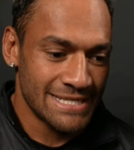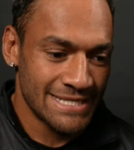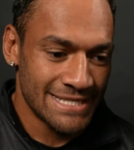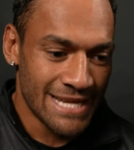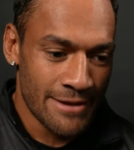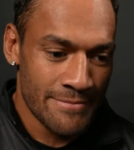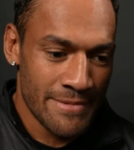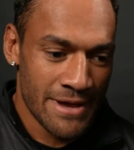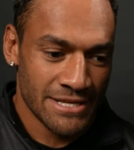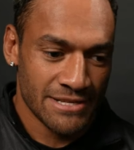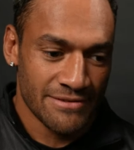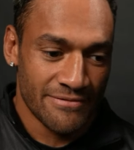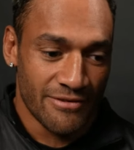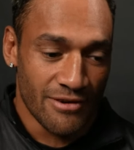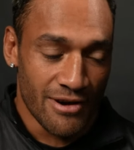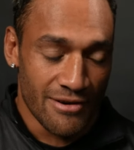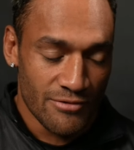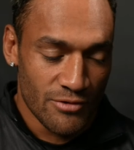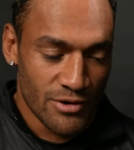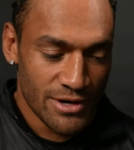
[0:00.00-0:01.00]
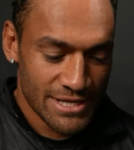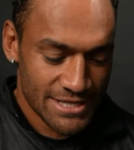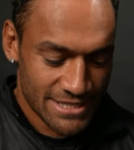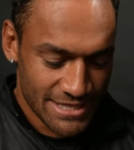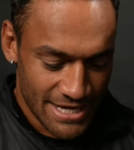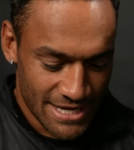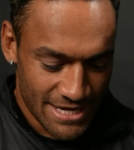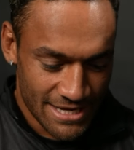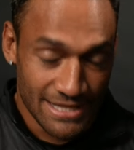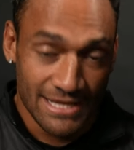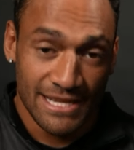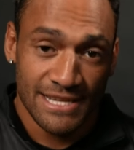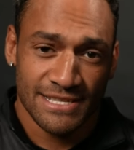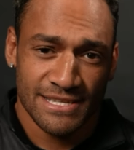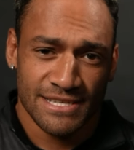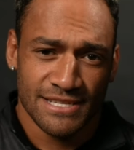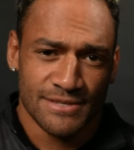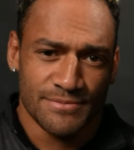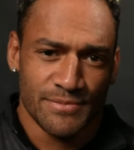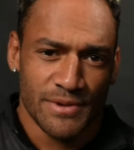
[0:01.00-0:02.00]
same answer for everyone. It's uh,
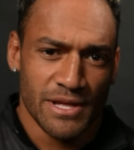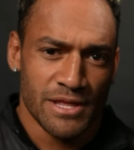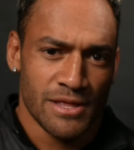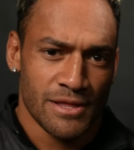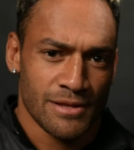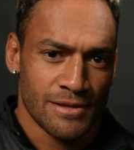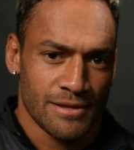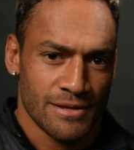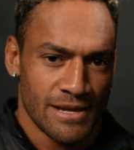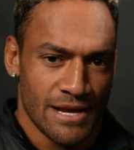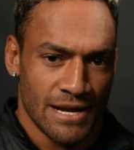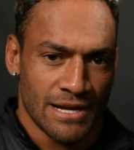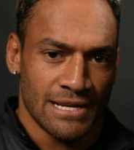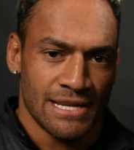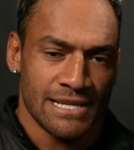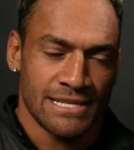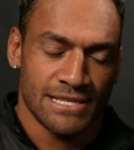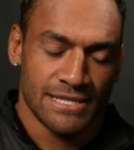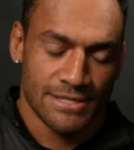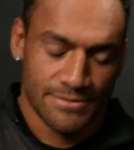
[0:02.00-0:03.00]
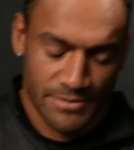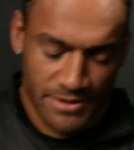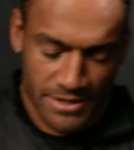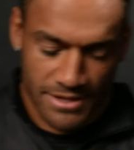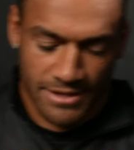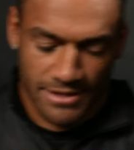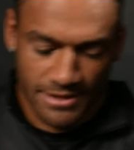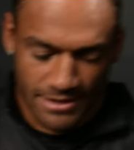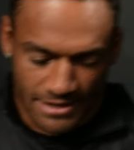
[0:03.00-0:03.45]
Lindsay Smith, young ah, Lindsay Smith.